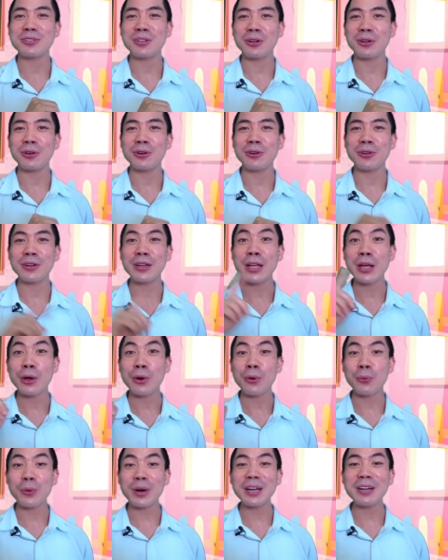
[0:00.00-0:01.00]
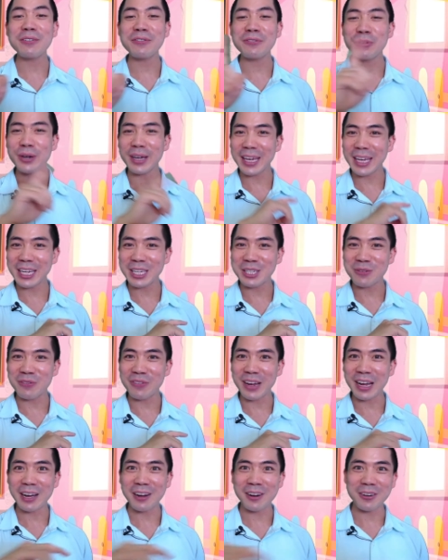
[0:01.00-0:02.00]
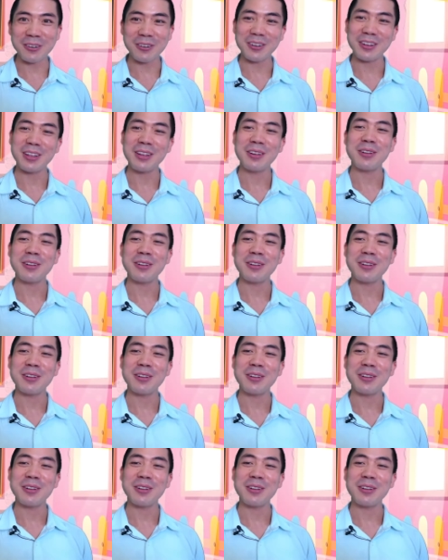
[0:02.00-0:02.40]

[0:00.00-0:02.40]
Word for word: to learn, one for each vowel.